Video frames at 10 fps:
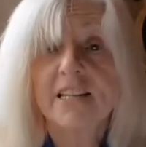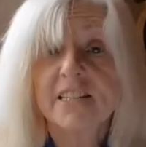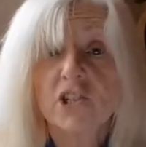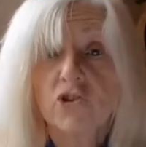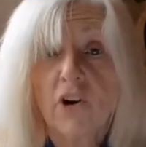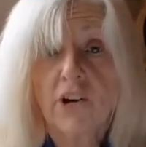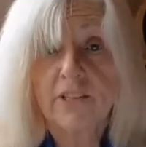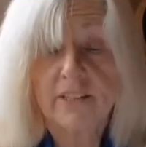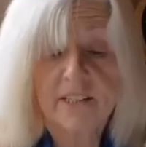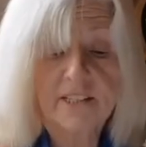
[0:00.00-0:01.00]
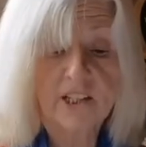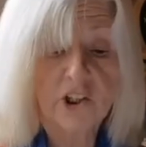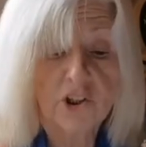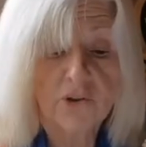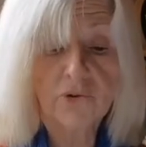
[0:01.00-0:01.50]
As the crisis
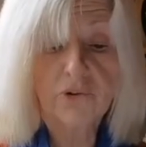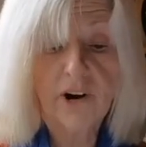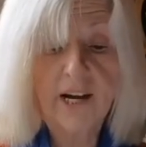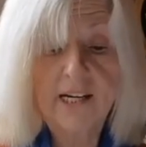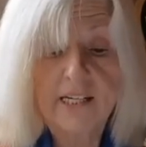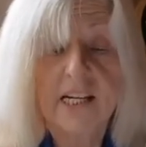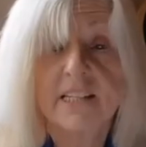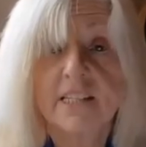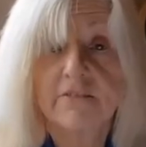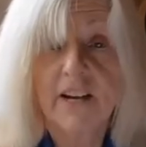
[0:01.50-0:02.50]
in Ukraine has